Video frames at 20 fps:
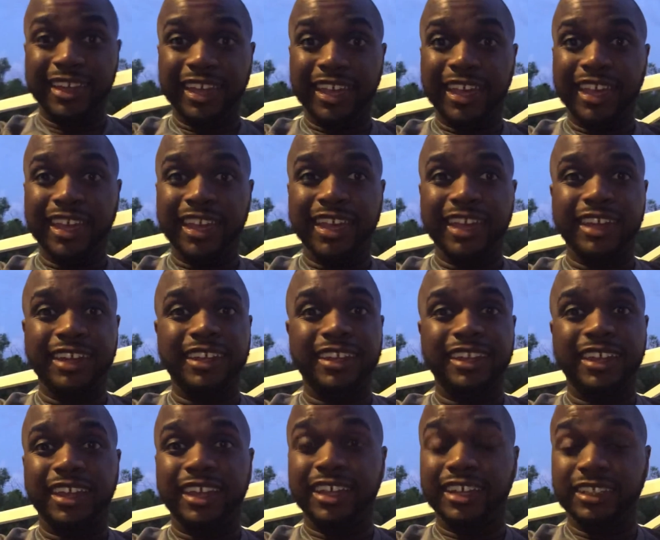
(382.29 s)
and
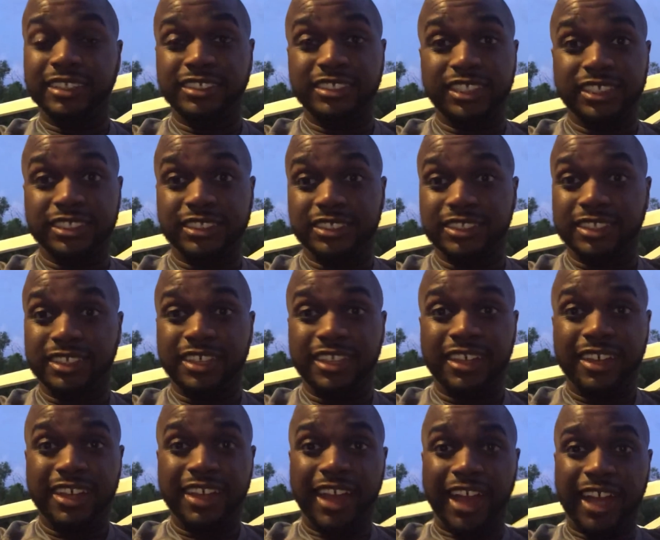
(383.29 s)

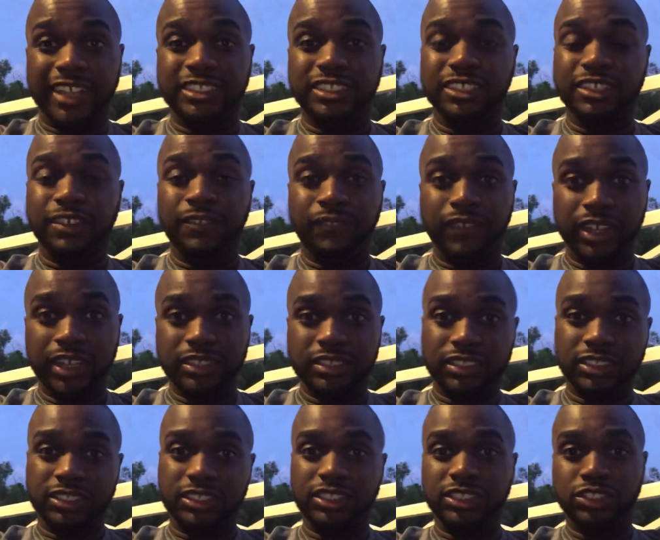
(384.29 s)
I took advantage
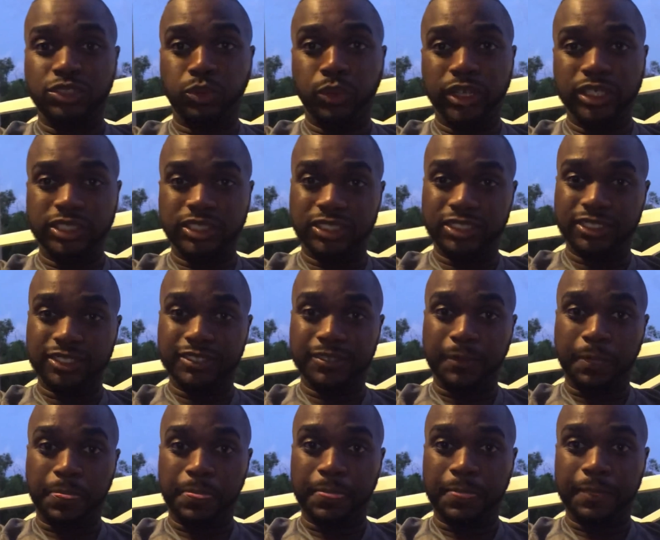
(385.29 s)
of the situation.
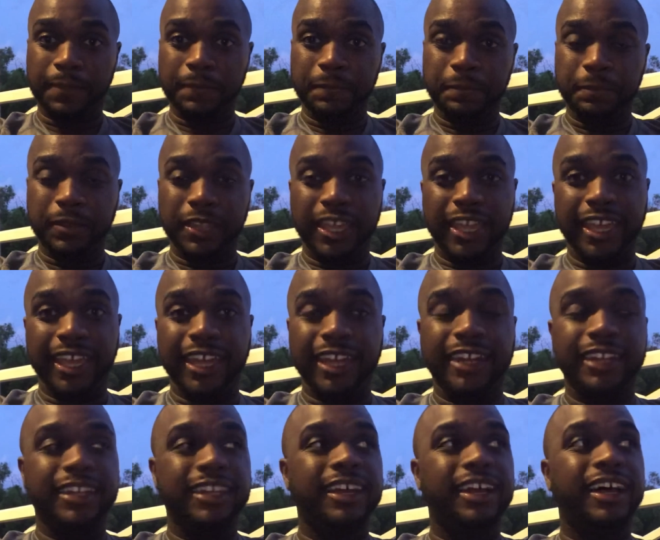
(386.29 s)

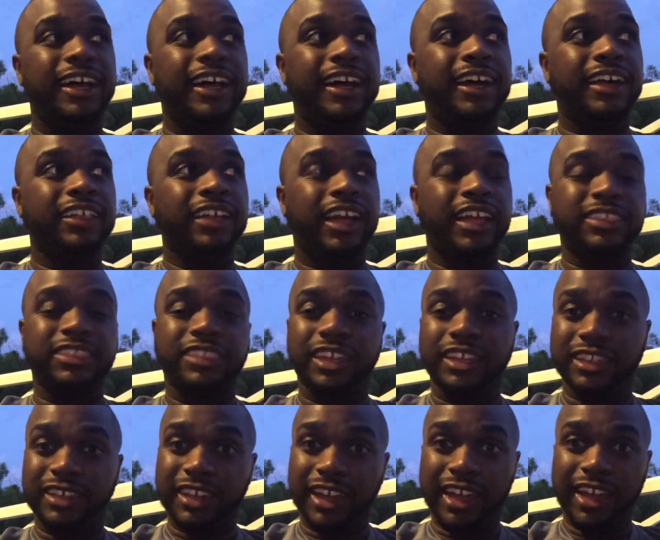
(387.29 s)
And I
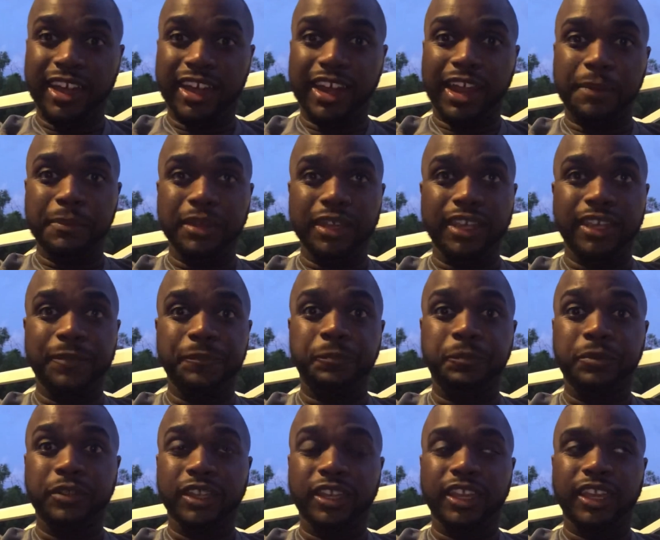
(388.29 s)
thank God. I mean,
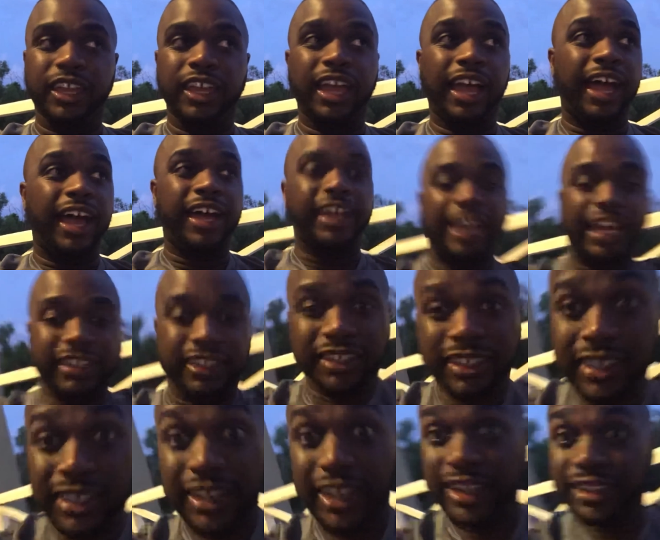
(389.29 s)
I
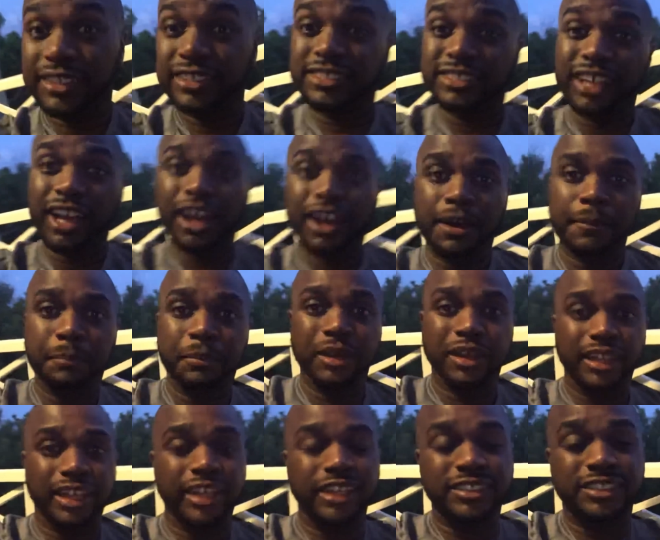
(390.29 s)
didn't like the job,
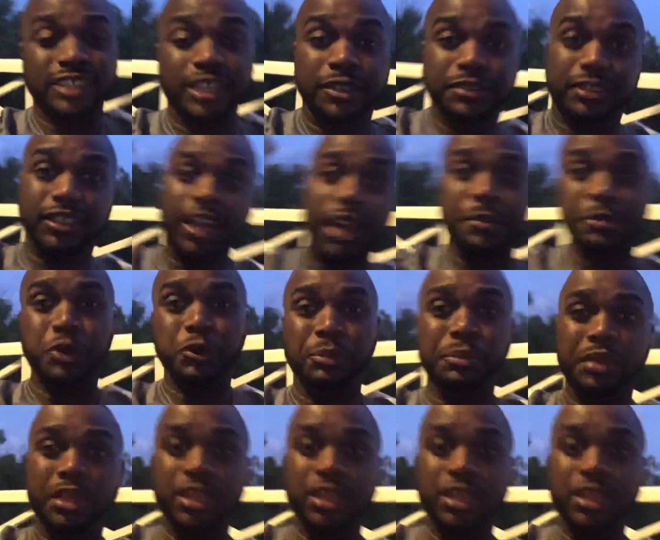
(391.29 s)
but at the same time, you